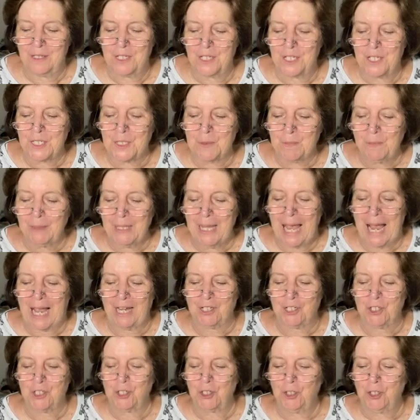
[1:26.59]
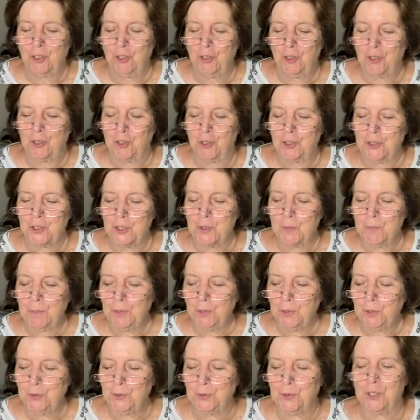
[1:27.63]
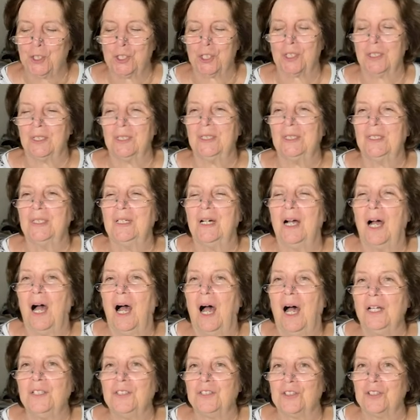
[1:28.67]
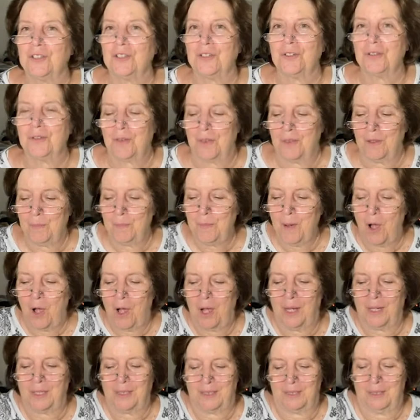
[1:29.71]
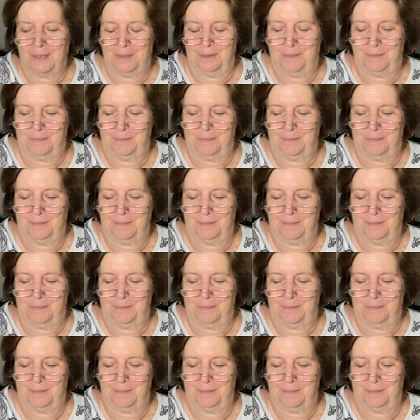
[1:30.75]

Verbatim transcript: Splash, gurgle, sploosh, under the pond.